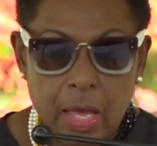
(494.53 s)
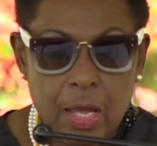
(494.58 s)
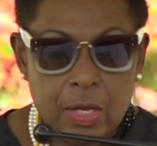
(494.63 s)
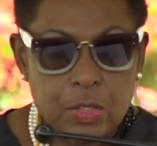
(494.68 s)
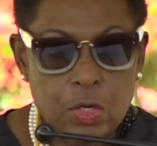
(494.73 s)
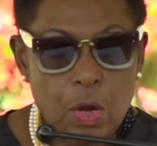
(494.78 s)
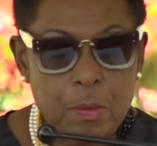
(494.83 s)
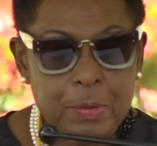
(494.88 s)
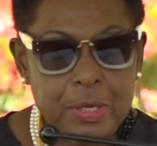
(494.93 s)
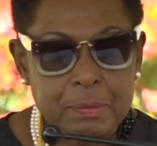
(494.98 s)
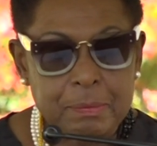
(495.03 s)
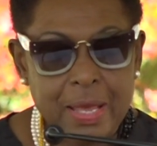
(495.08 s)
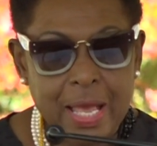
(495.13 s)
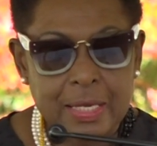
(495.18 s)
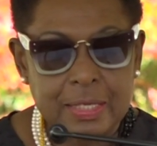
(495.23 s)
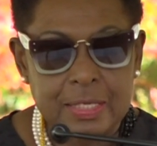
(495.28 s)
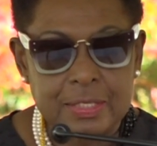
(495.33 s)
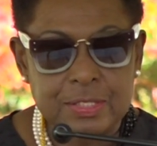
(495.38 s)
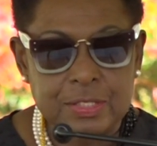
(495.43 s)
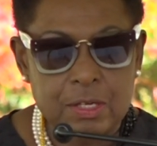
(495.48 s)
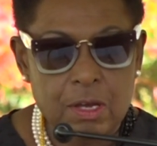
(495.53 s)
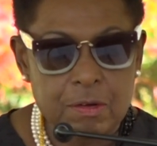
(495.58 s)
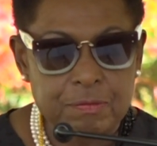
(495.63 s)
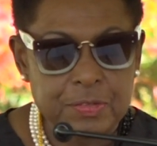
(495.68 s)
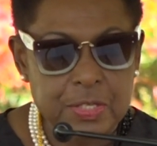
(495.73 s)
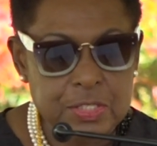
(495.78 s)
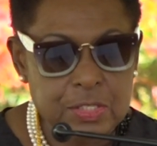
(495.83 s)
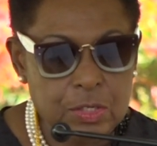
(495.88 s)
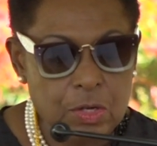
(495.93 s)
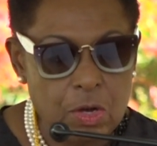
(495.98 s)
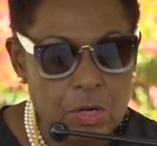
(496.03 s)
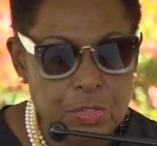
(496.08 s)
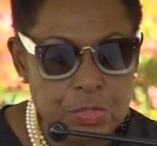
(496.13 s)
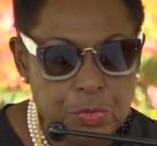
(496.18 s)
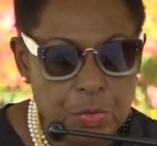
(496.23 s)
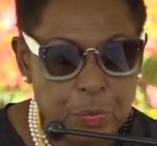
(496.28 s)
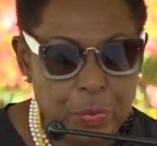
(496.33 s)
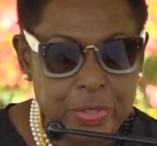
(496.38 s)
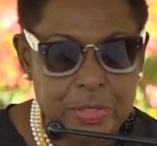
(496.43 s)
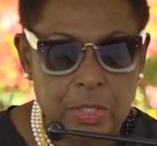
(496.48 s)
Norman Manley served this
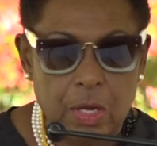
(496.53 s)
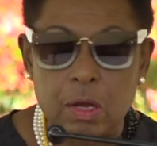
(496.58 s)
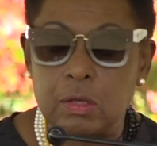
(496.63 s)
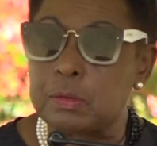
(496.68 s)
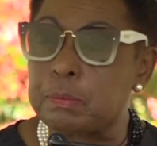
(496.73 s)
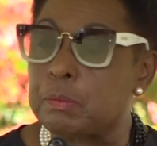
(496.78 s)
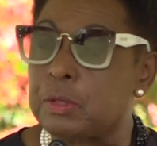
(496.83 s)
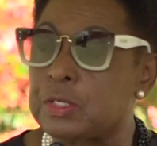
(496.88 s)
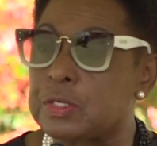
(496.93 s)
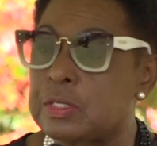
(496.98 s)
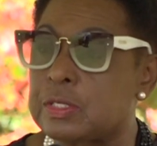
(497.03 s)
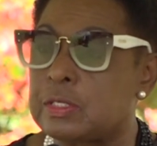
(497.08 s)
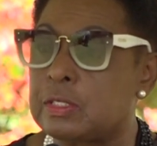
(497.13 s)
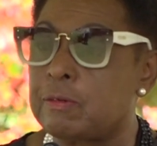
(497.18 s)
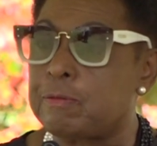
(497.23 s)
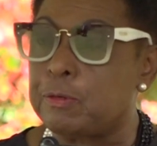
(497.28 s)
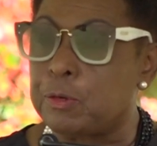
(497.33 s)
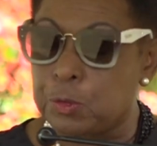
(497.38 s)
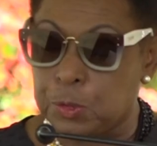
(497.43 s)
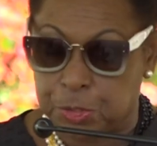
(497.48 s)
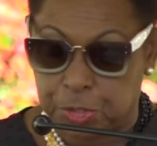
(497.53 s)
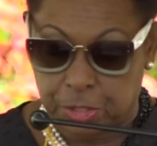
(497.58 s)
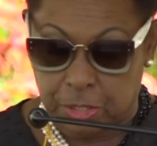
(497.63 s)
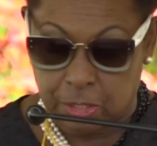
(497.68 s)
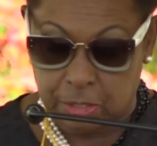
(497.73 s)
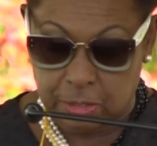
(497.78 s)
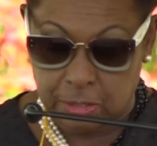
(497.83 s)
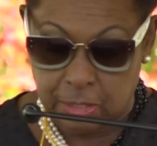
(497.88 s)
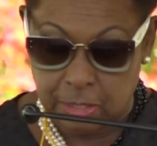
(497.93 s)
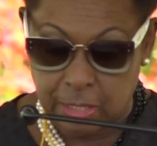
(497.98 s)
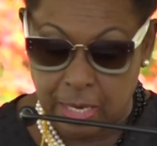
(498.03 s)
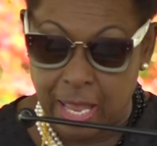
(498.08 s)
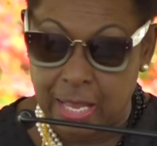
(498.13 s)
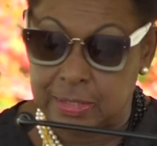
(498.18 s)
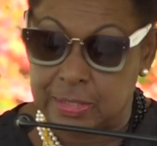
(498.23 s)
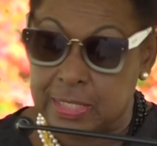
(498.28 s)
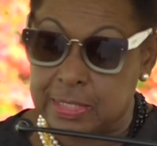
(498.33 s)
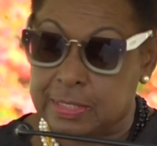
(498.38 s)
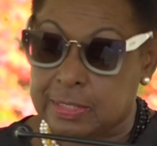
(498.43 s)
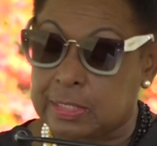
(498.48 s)
country with utmost devotion
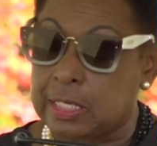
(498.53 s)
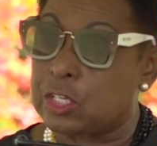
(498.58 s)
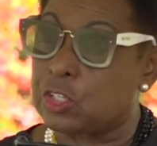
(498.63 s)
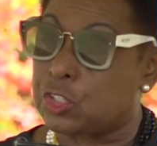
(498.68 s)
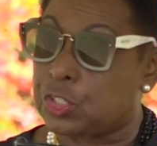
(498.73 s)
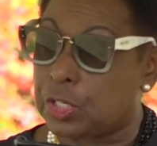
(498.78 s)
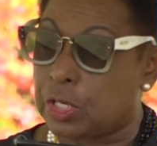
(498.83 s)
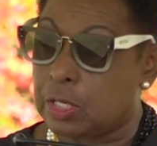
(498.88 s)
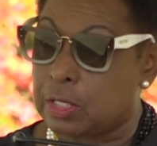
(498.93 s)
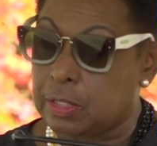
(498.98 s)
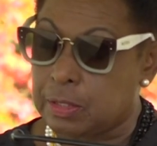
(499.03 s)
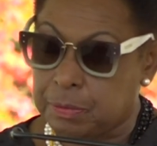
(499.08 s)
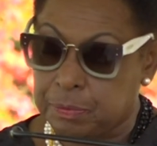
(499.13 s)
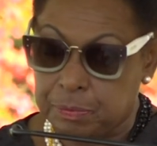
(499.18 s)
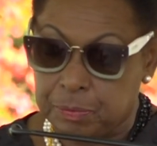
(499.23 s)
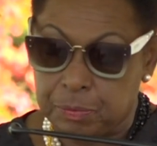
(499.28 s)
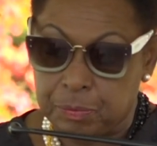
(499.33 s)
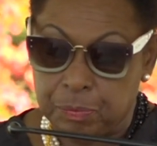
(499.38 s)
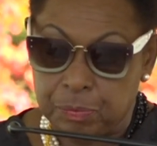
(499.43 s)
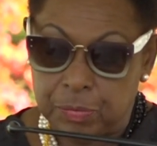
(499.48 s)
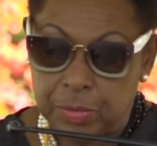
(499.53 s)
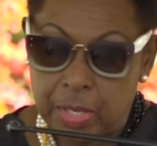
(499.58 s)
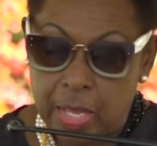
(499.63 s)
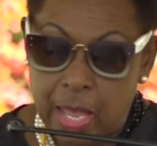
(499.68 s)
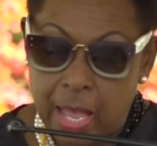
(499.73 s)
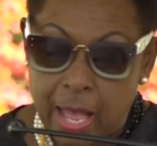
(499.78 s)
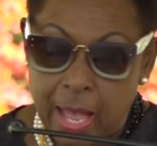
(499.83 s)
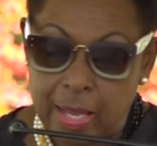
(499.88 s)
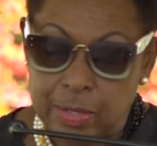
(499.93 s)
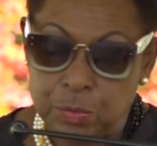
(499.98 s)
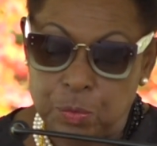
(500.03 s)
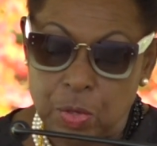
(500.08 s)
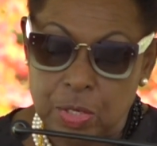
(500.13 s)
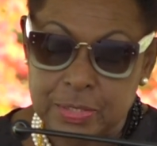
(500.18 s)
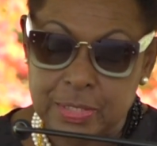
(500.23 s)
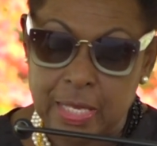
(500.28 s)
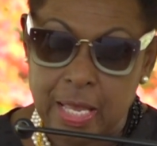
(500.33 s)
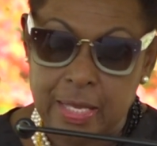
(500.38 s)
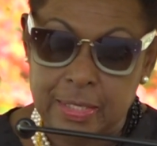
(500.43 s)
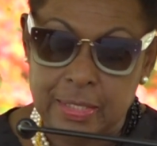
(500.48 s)
and distinction and
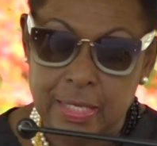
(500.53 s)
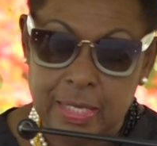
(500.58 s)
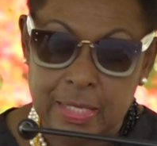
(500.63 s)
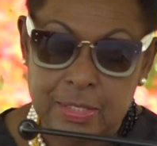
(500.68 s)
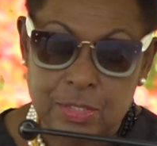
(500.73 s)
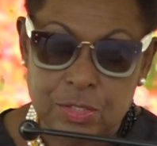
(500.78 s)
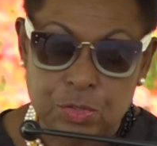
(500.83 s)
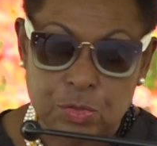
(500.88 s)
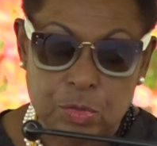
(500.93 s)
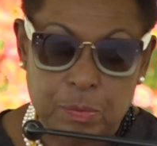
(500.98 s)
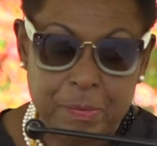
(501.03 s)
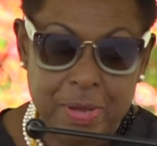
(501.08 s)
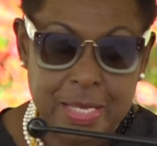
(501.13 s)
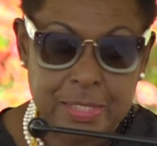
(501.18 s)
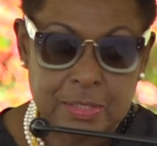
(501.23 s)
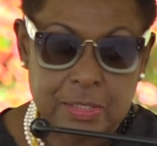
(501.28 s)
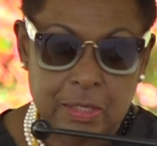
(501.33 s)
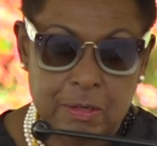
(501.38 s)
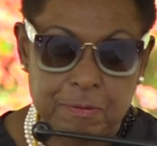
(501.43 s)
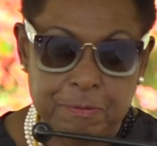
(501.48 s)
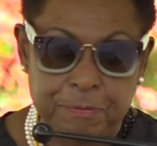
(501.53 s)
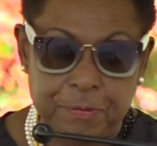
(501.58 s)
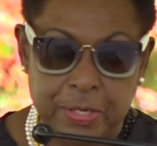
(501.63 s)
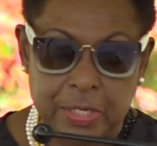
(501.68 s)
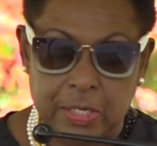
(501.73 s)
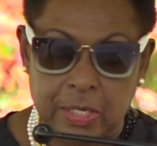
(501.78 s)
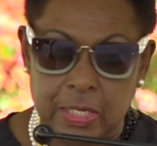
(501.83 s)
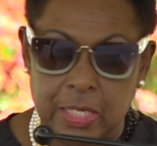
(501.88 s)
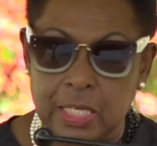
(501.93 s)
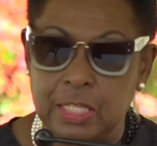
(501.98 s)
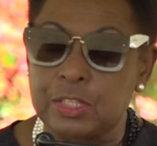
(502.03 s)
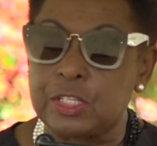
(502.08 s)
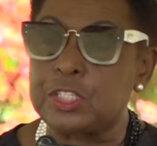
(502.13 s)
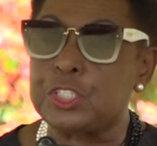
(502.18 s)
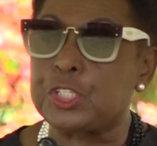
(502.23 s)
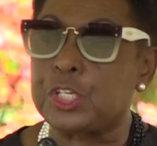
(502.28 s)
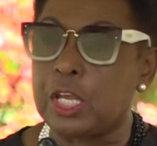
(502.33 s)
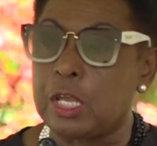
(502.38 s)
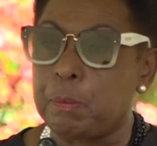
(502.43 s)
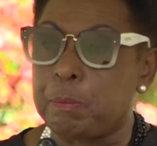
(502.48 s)
was an instrumental figure in the
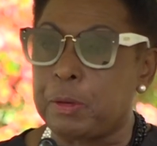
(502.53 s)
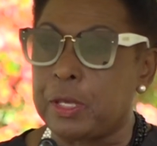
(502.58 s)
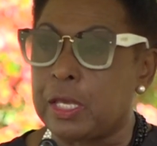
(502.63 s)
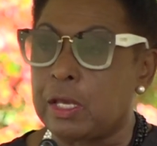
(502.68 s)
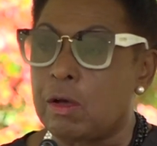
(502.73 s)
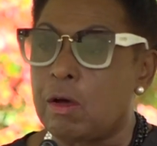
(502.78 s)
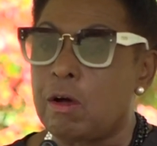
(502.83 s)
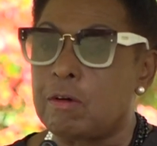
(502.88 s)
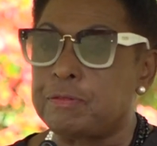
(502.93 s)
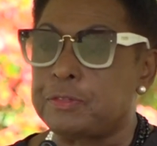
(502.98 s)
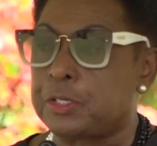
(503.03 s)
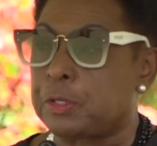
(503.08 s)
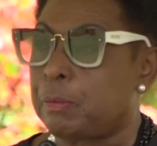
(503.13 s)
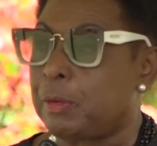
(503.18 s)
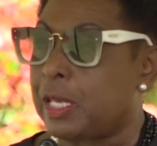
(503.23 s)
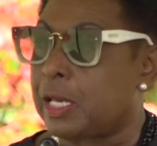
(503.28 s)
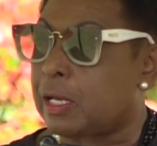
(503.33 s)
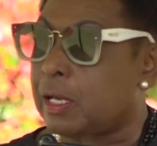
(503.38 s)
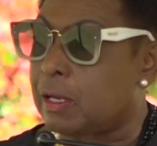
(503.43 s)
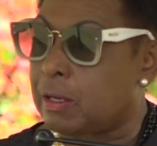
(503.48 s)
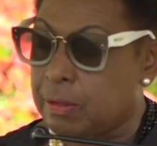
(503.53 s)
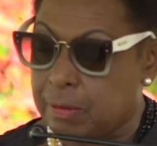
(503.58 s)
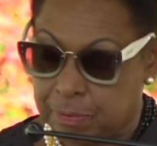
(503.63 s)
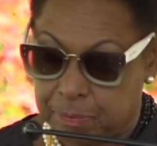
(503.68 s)
shaping of Jamaica.